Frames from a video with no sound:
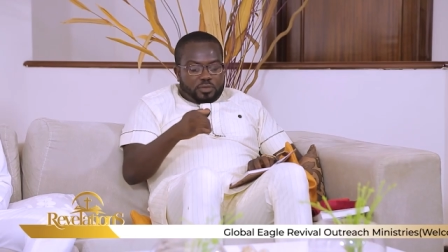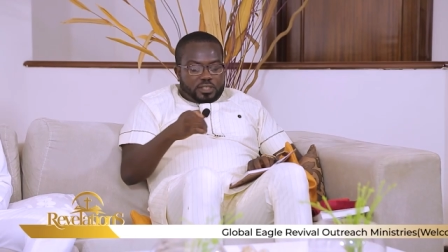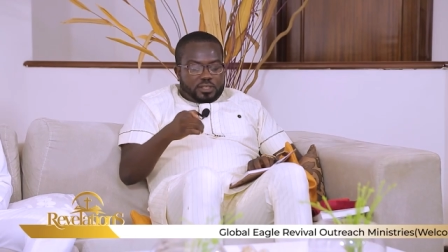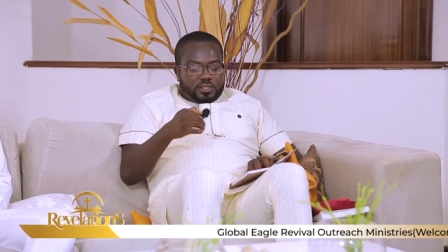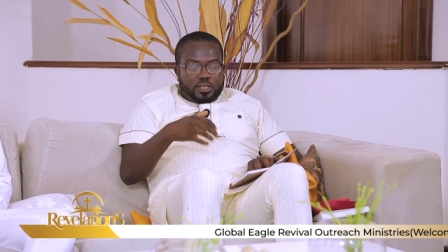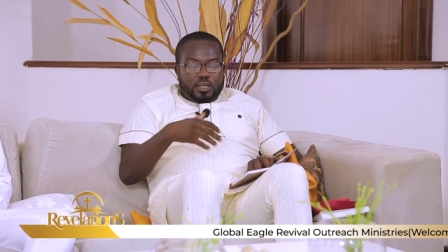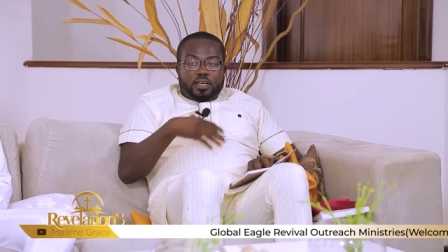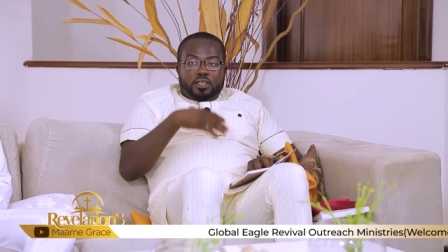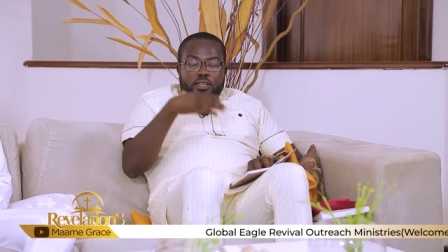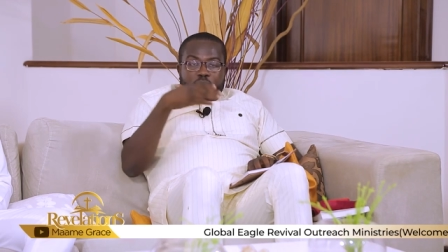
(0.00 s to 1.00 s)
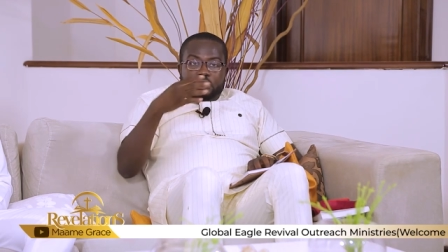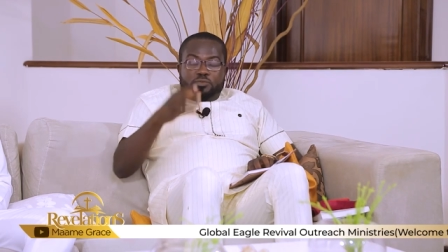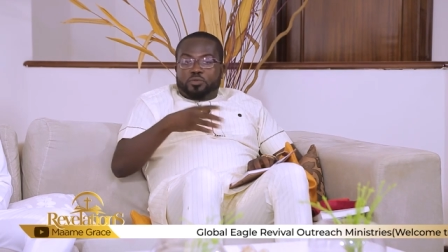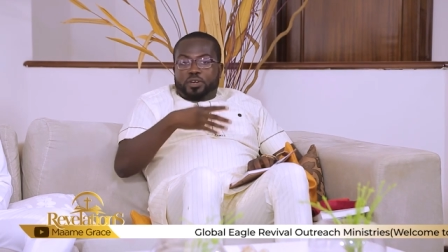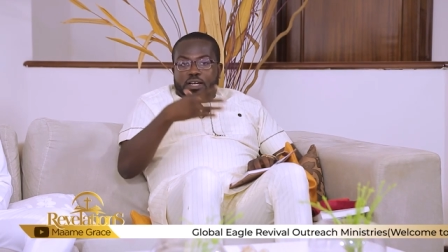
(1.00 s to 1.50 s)
which is they believe
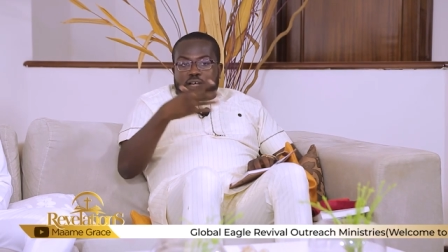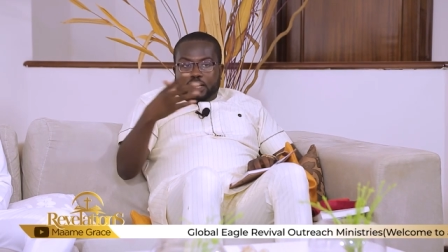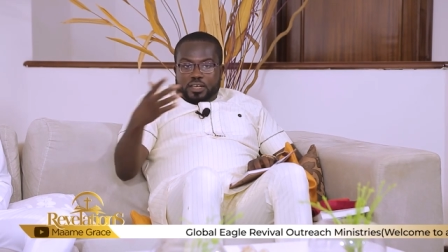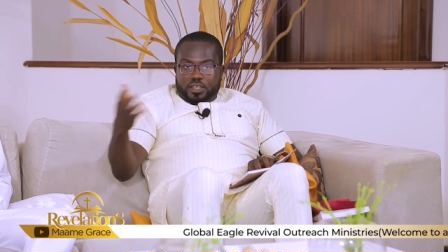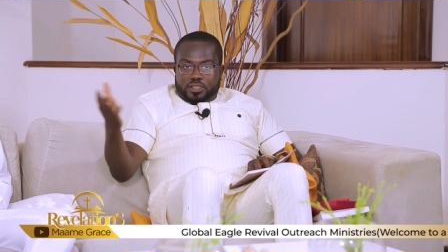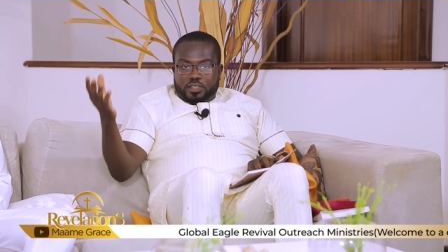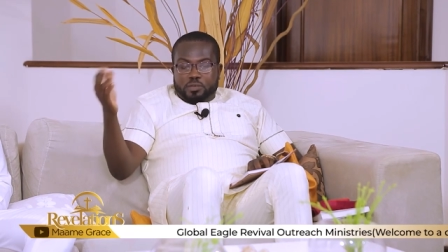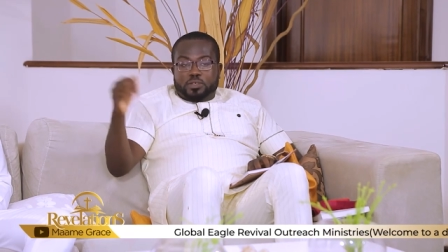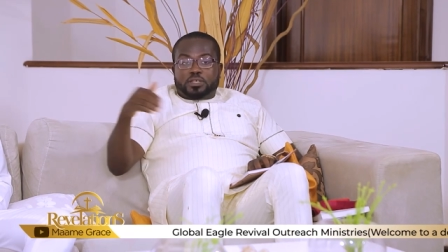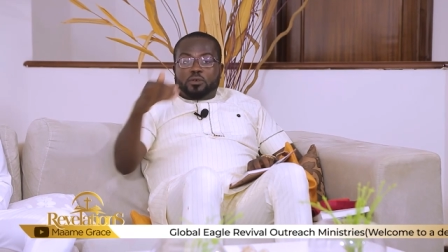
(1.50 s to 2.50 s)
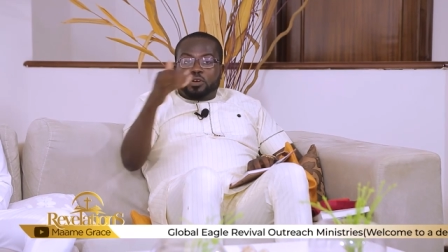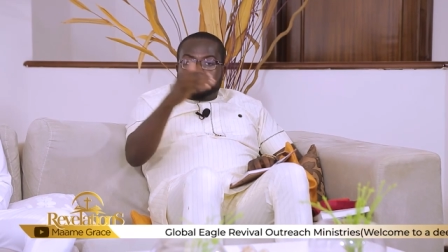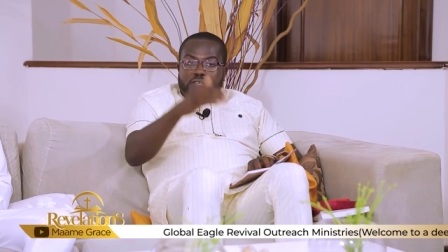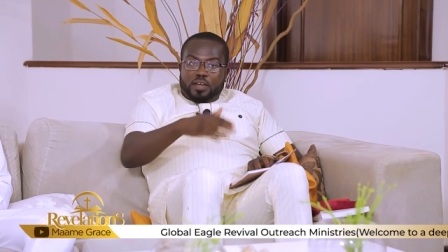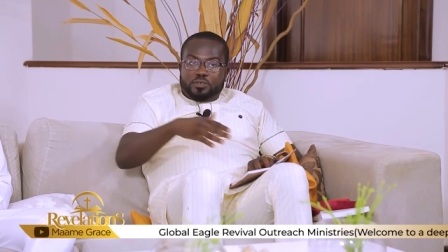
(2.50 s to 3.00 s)
in reincarnation. They believe that when you
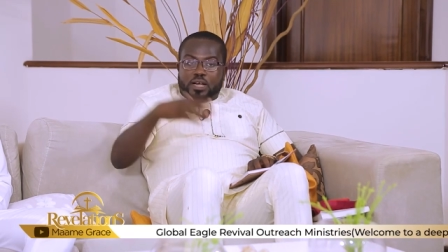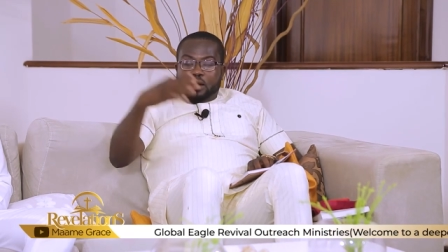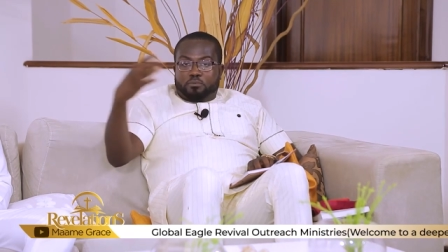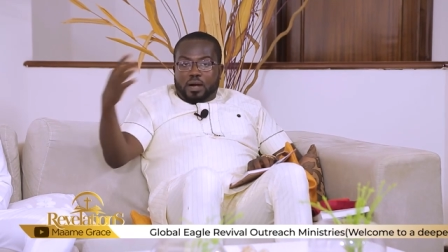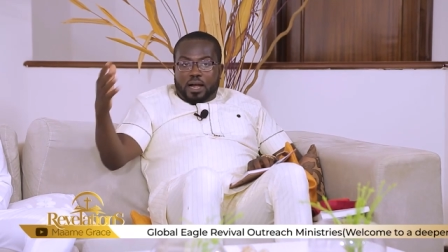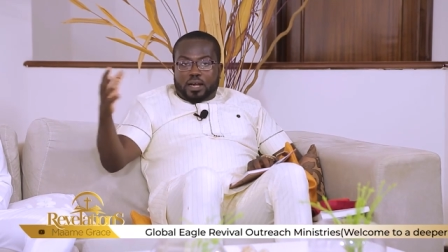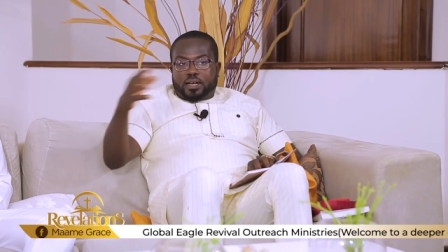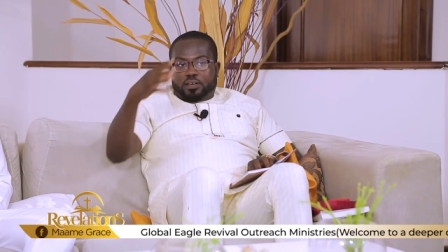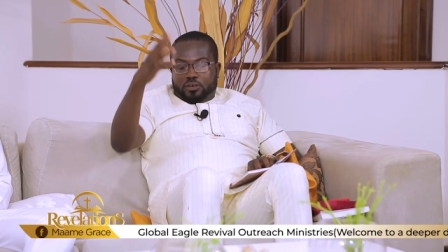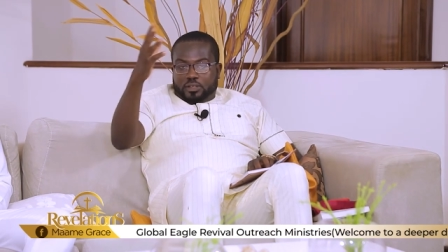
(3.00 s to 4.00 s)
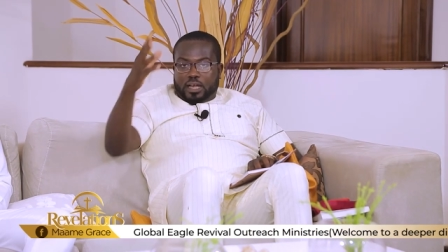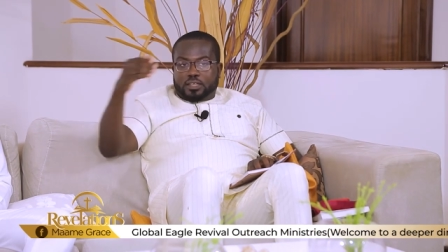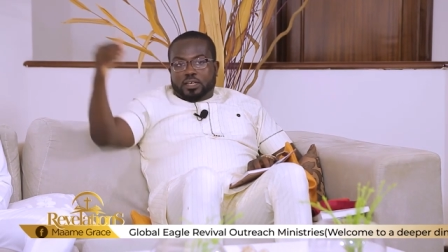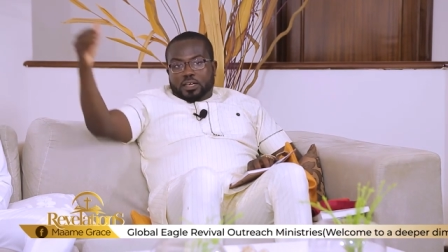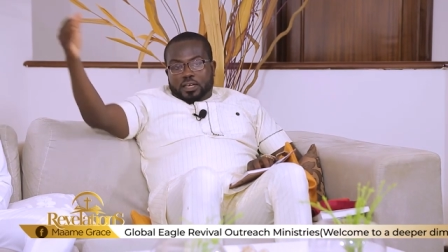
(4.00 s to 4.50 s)
die, you come back and all that.
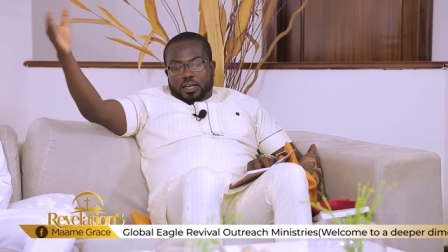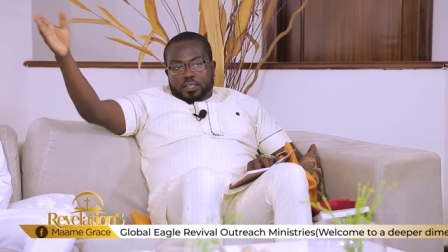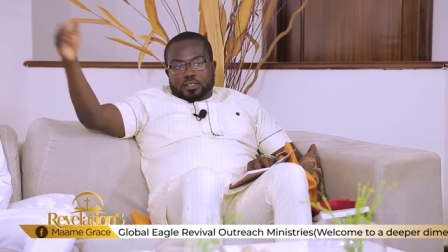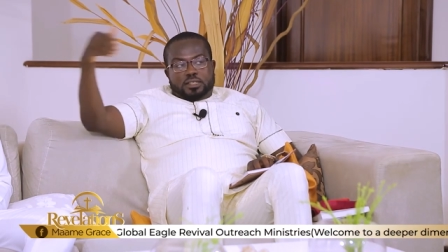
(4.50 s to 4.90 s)
And